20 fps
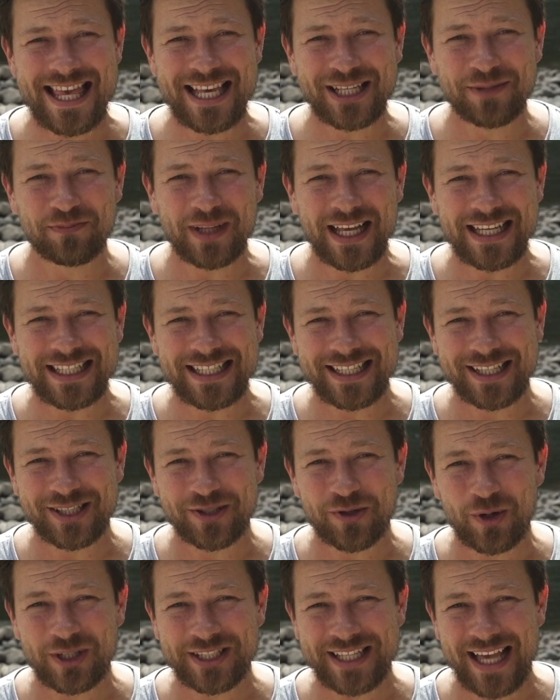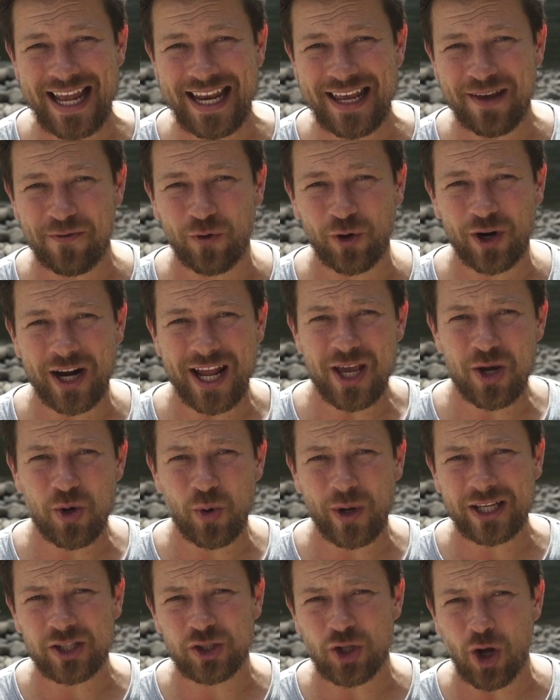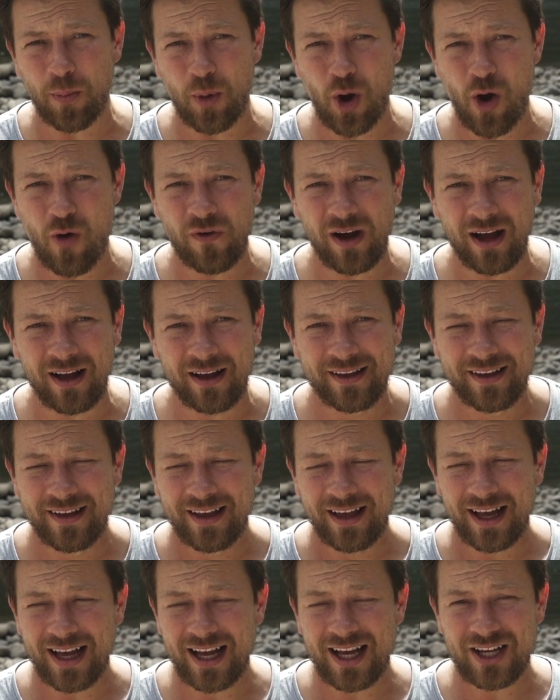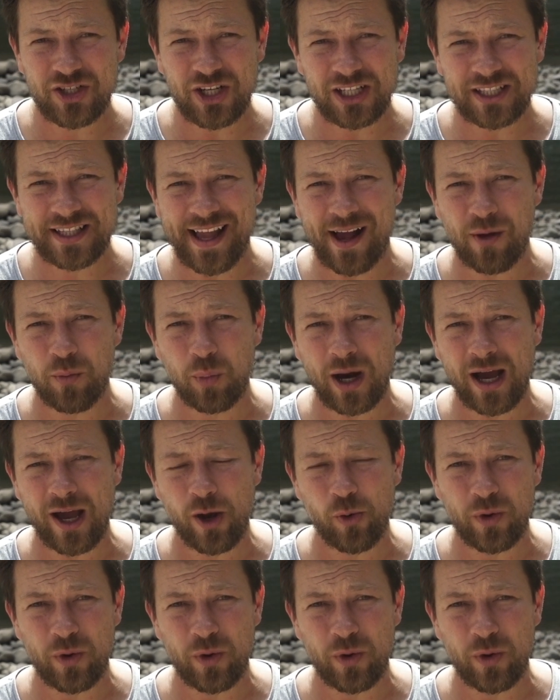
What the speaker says: this place is as good as any for a quick stopover. Just down by a